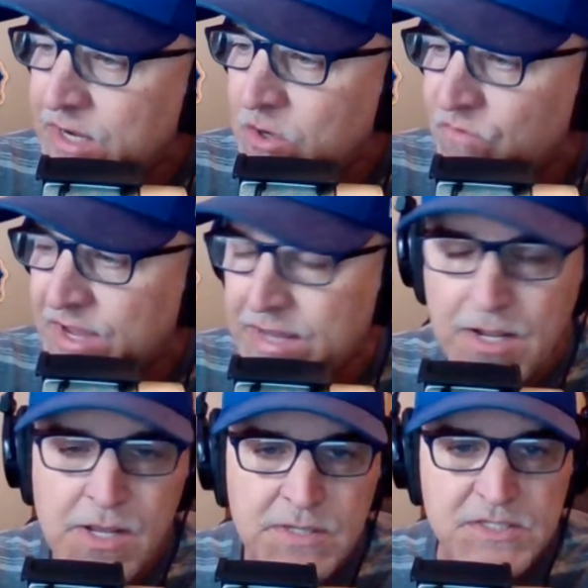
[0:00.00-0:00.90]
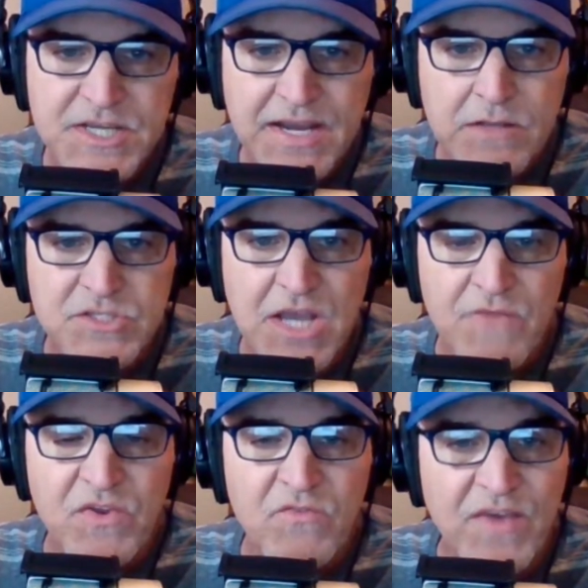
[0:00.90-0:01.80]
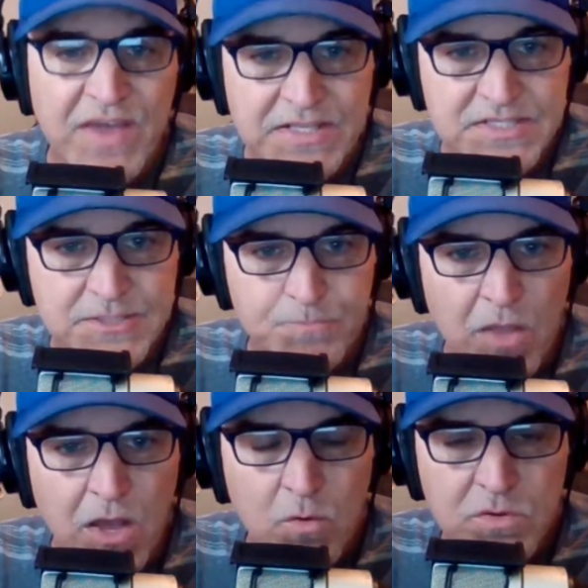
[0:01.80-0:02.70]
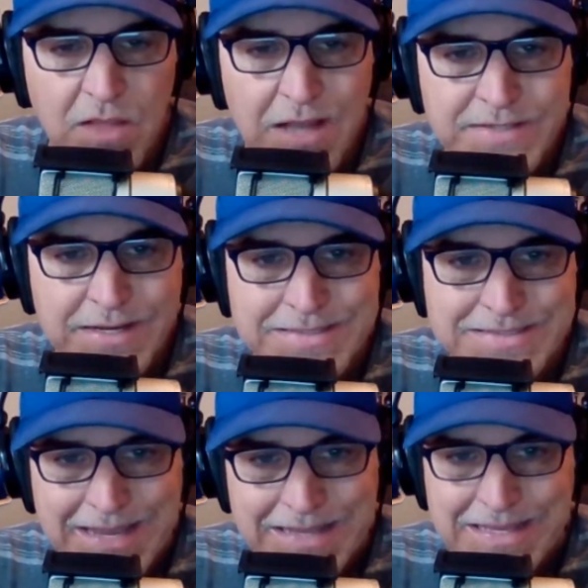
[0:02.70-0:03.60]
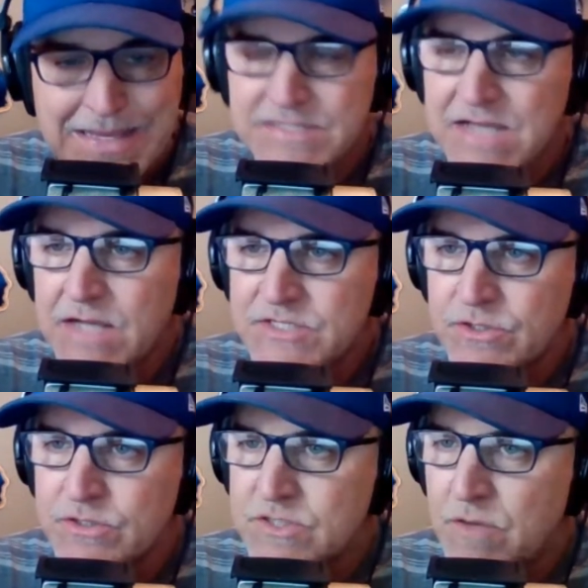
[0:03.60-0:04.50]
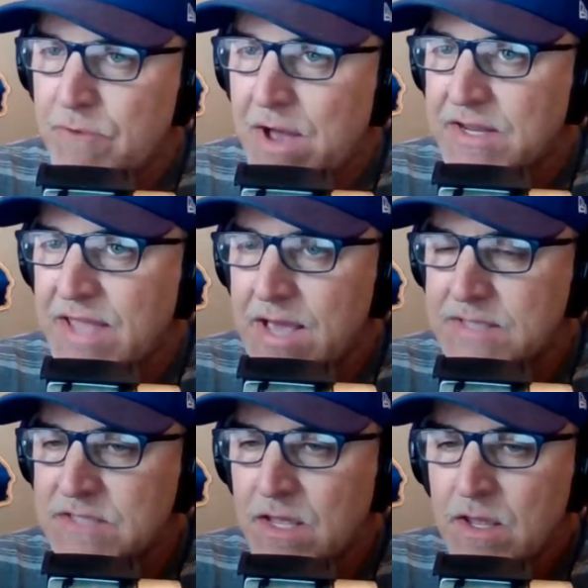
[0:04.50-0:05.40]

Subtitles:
Don't forget to check out Jeff and Vince with the Locked On Daily Dodgers podcast.